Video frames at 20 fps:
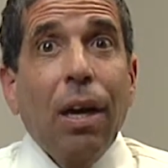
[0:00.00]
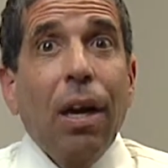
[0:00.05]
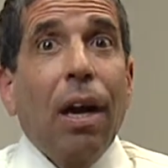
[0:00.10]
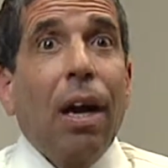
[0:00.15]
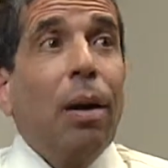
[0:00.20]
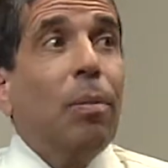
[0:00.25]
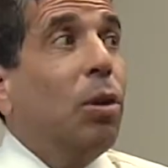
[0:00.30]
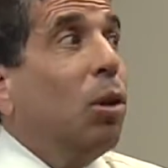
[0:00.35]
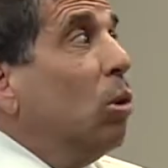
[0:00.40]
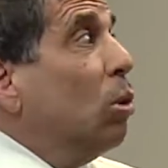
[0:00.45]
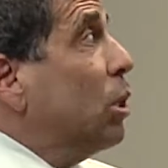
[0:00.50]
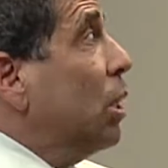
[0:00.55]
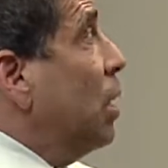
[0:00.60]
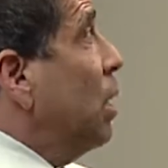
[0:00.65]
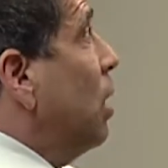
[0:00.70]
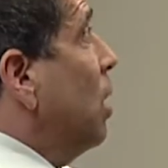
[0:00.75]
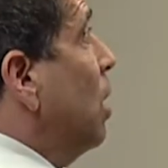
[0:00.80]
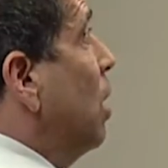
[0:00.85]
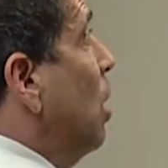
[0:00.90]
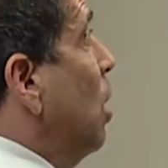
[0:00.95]
I'm
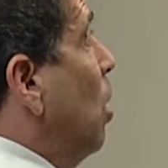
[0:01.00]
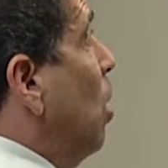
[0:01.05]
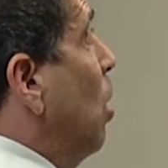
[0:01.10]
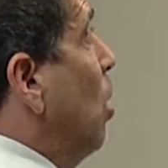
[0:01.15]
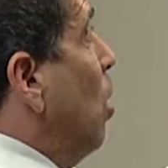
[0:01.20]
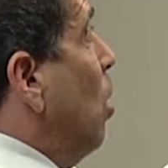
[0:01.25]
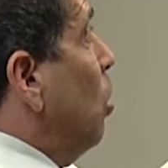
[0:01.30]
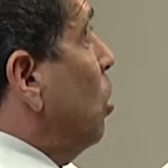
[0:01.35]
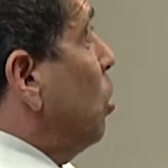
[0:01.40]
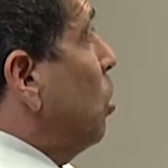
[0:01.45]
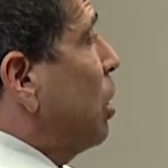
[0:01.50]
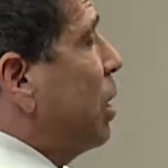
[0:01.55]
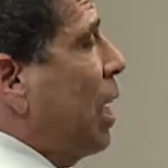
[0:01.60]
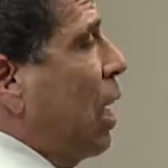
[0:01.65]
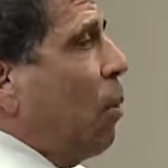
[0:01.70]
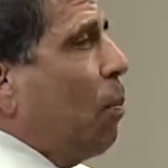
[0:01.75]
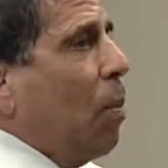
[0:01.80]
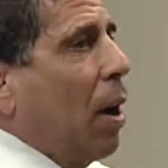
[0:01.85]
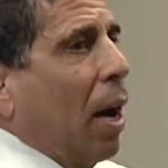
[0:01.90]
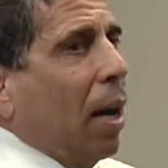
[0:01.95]
using the
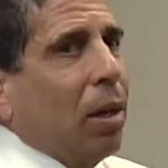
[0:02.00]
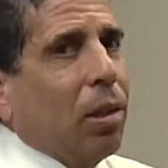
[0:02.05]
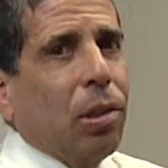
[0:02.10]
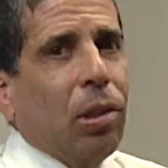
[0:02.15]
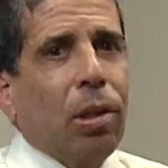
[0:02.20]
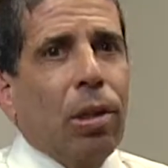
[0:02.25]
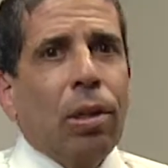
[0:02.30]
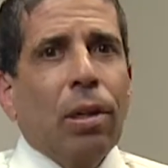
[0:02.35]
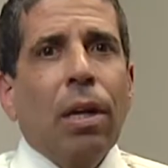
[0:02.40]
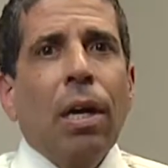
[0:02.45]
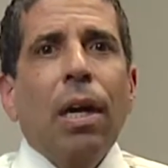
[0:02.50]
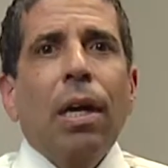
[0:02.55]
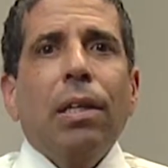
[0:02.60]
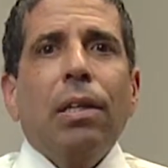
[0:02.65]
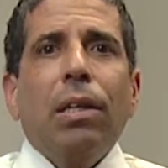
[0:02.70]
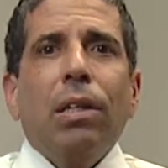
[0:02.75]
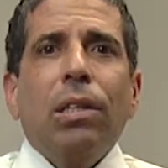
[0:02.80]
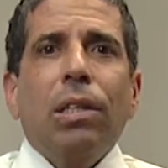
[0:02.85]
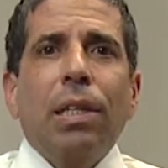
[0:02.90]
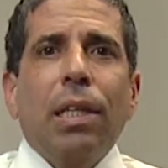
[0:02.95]
ultrasound monitor
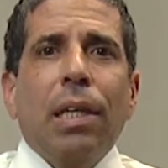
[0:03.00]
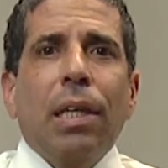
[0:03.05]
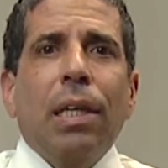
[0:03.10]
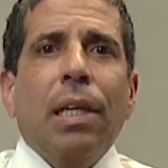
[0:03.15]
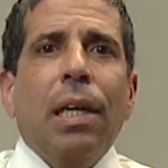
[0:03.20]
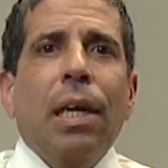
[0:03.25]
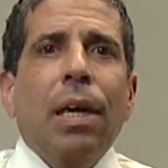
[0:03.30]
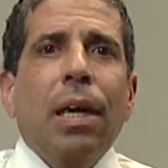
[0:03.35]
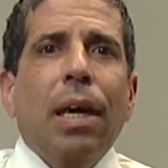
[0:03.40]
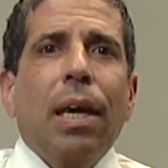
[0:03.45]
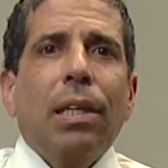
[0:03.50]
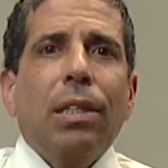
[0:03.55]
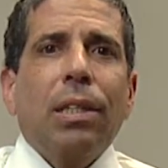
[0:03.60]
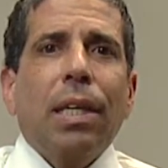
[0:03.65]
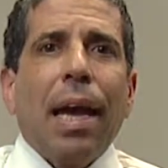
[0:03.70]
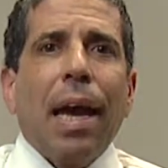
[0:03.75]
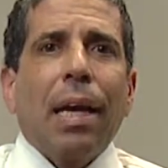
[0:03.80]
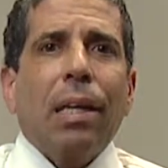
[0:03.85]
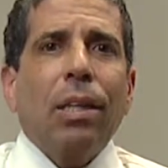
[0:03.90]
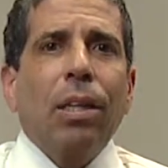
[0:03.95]
to see
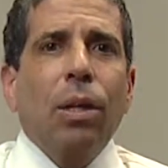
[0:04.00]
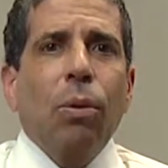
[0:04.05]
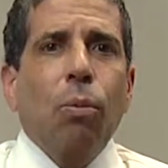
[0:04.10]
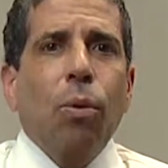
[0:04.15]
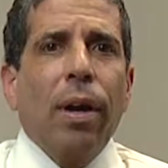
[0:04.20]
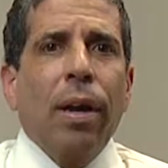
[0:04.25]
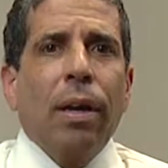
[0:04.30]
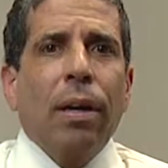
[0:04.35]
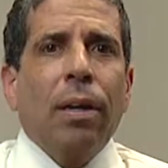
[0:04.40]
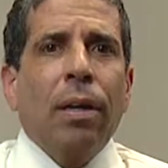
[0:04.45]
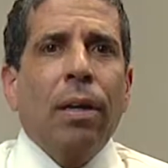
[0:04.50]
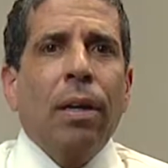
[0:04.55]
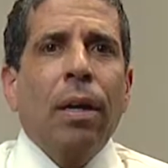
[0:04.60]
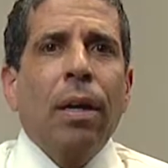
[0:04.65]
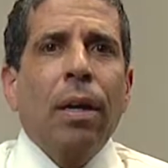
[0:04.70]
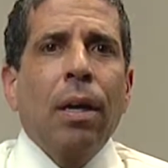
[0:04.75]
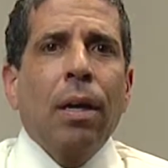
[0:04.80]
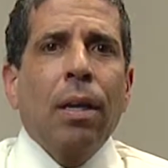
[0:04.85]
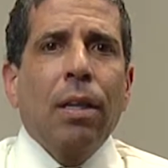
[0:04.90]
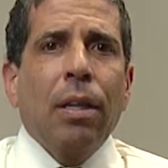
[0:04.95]
exactly where
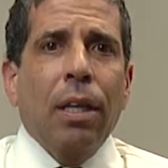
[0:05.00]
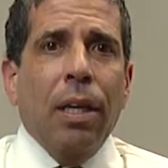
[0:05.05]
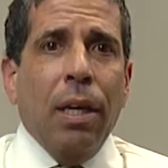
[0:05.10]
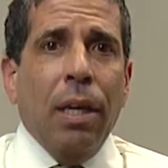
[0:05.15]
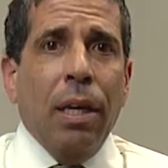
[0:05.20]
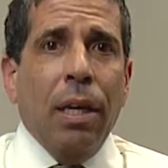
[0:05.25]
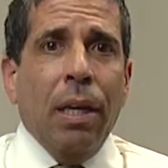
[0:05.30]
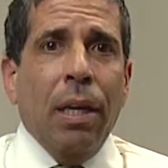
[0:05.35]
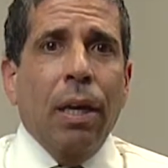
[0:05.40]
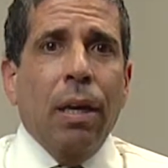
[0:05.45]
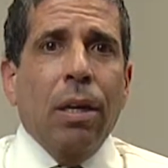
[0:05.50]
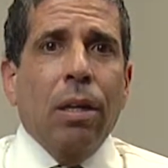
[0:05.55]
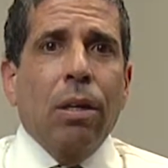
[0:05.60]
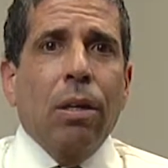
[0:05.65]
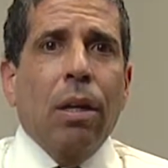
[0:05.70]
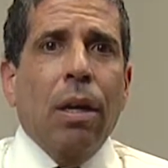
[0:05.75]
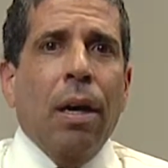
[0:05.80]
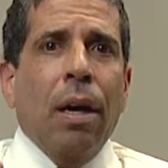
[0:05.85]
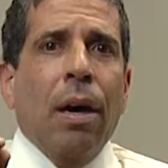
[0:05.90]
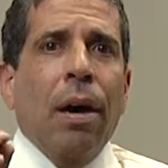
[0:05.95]
the
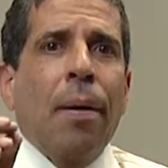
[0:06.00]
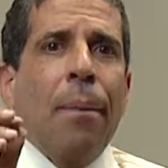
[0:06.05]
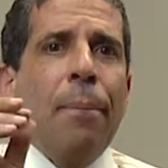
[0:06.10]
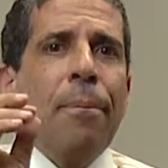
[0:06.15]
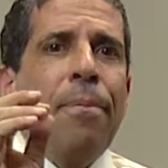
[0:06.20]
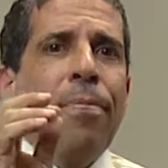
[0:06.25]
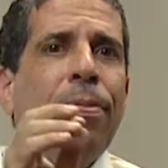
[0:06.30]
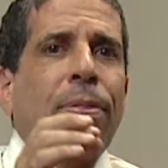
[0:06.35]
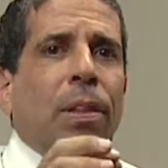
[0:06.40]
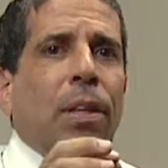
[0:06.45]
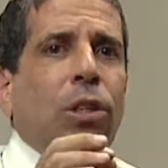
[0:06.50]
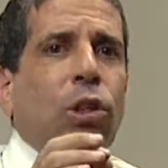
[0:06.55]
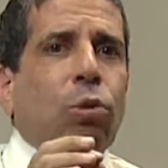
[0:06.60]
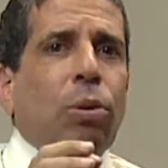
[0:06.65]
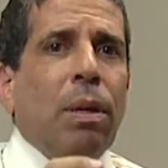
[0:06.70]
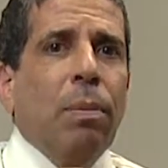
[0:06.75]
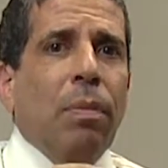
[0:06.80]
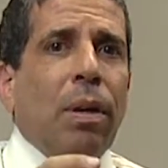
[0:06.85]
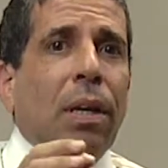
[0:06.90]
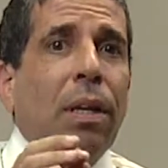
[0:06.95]

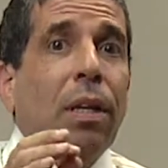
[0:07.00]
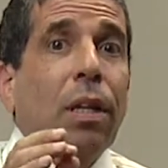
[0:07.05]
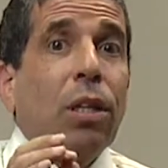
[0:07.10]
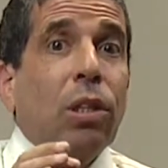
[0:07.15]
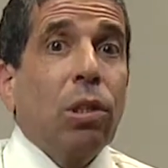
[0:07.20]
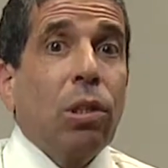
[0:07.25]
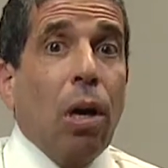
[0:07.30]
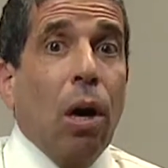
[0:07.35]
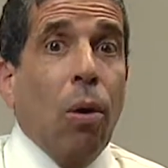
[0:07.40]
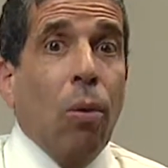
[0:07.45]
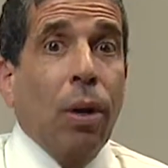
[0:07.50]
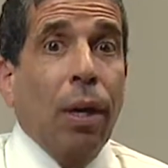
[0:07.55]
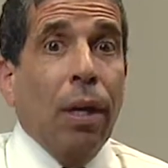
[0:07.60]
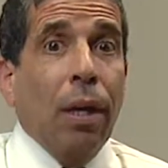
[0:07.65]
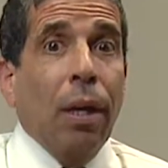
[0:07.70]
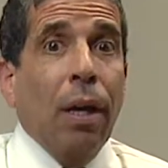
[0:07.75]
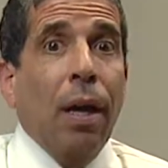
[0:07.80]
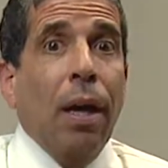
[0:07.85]
treatment is going.